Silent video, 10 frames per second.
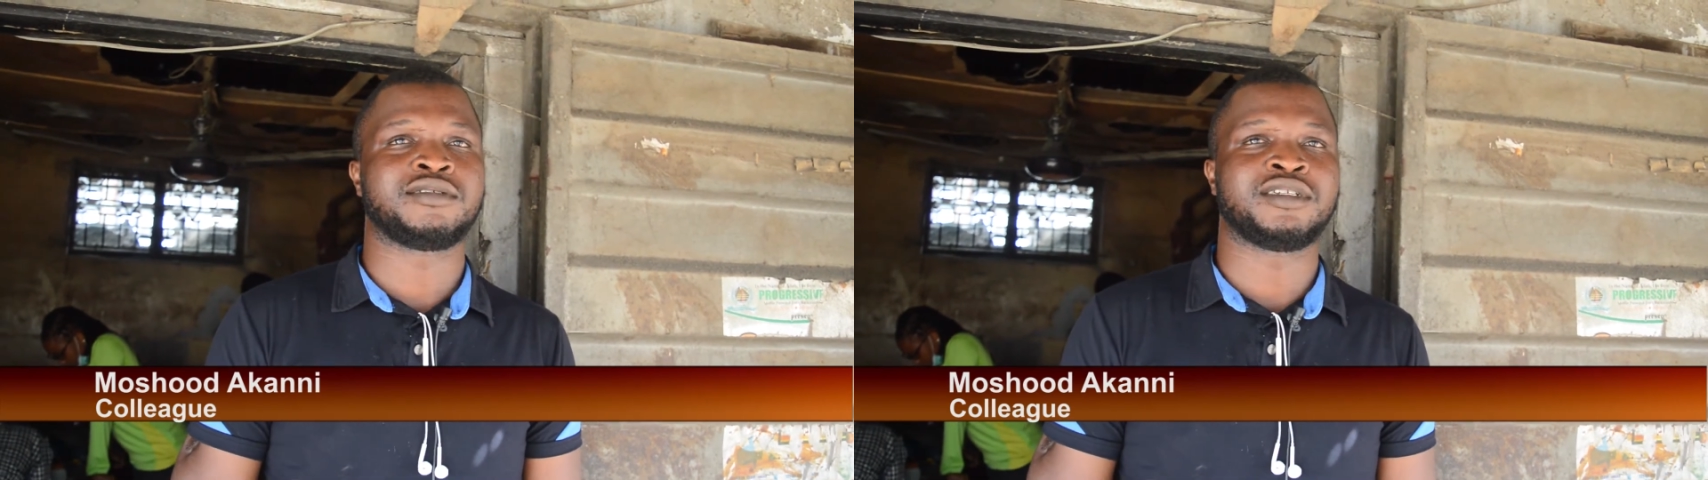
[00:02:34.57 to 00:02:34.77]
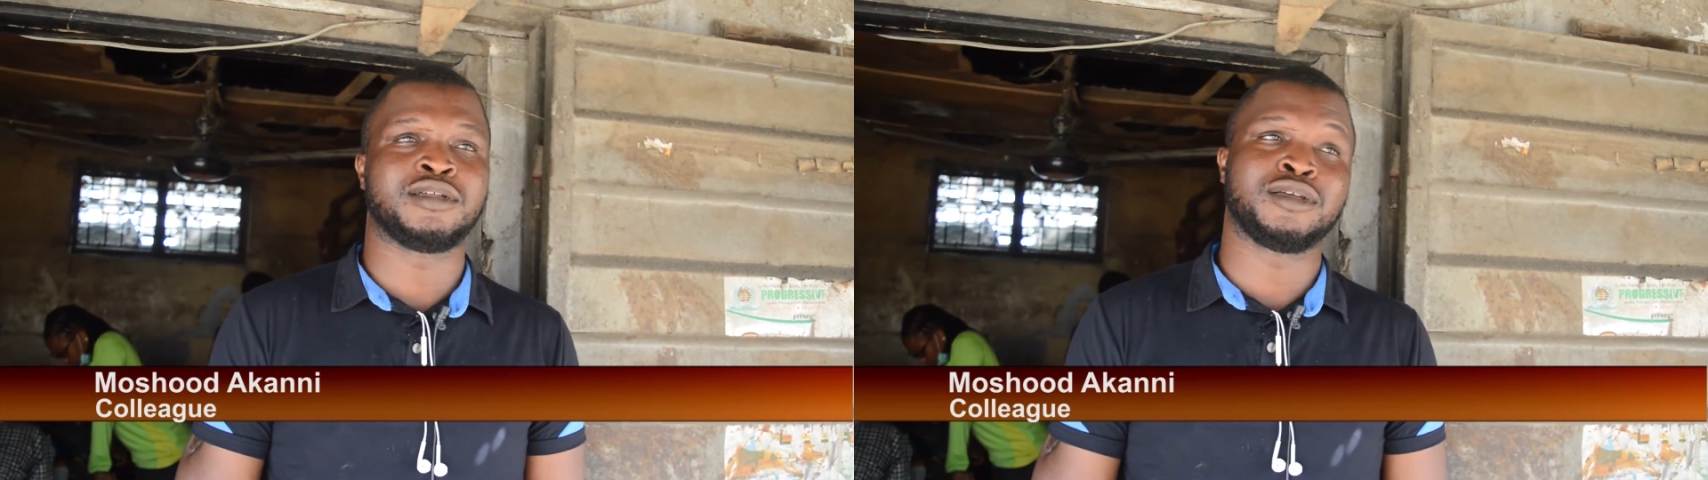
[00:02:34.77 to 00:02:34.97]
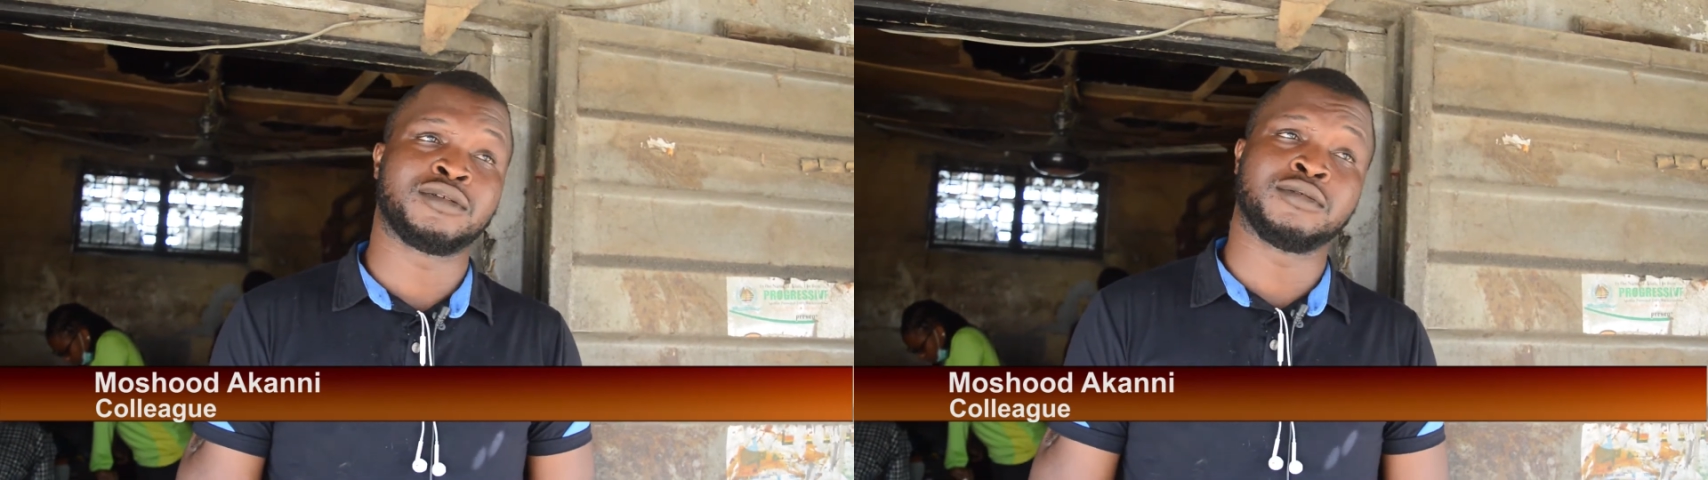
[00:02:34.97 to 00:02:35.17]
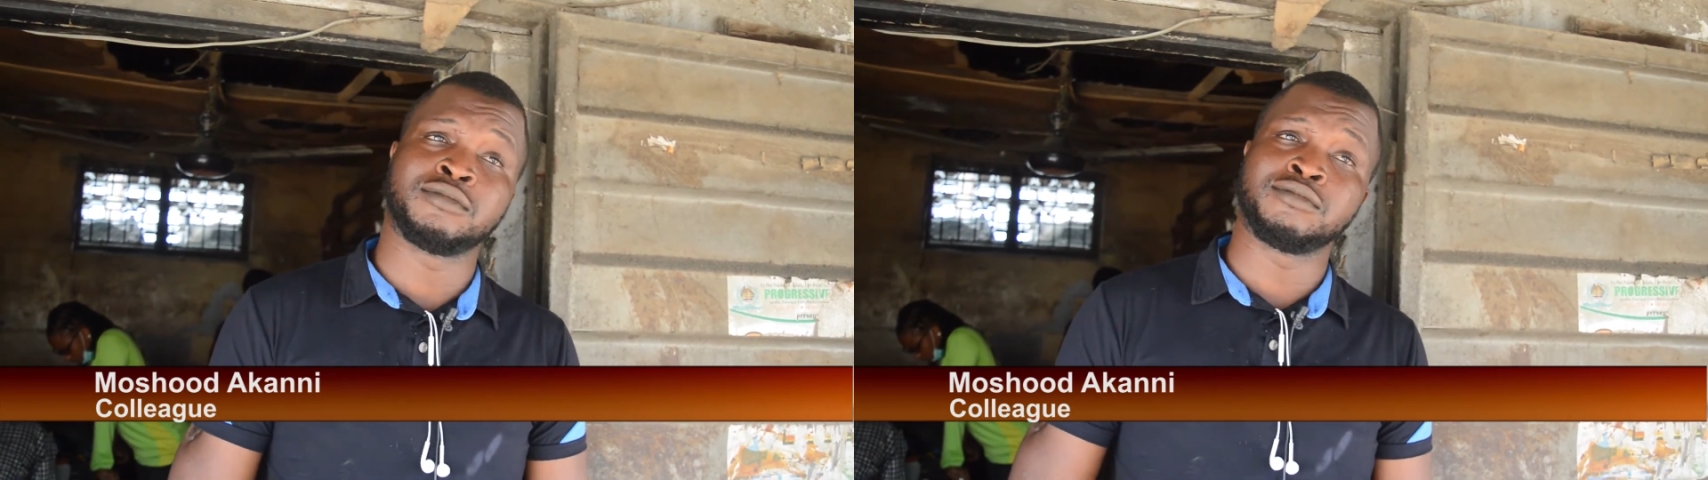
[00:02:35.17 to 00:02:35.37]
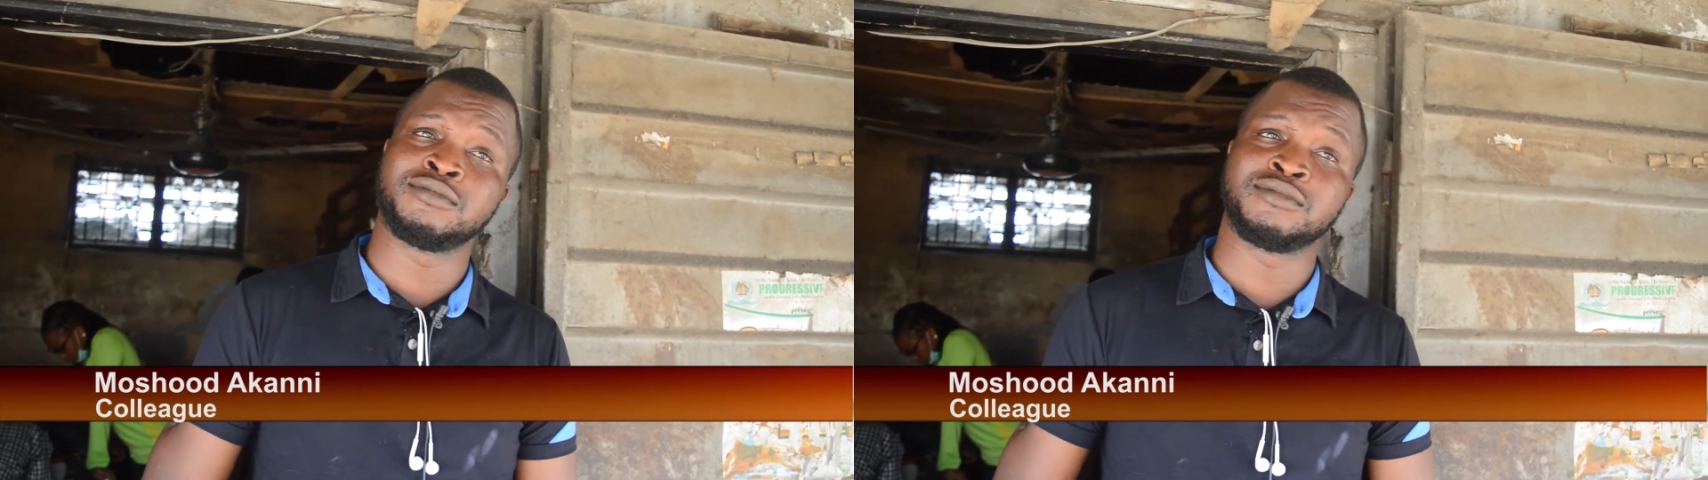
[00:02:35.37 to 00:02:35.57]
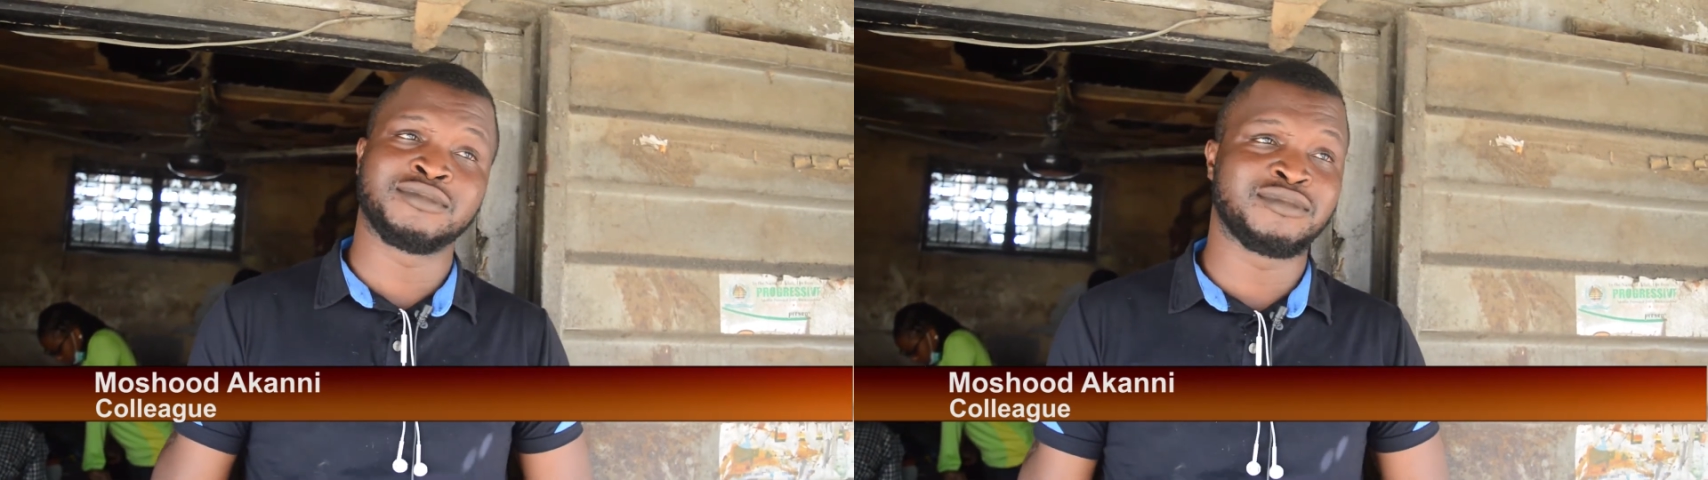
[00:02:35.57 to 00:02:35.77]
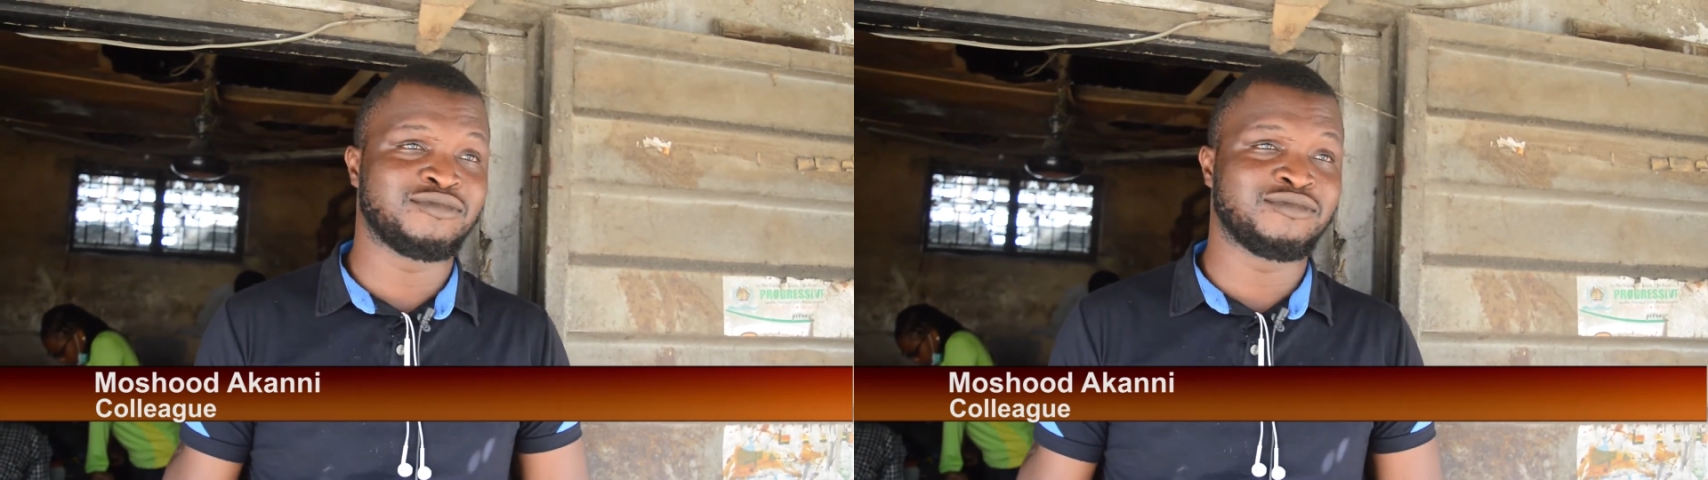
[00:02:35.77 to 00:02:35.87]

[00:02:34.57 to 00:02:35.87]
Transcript: She doesn't,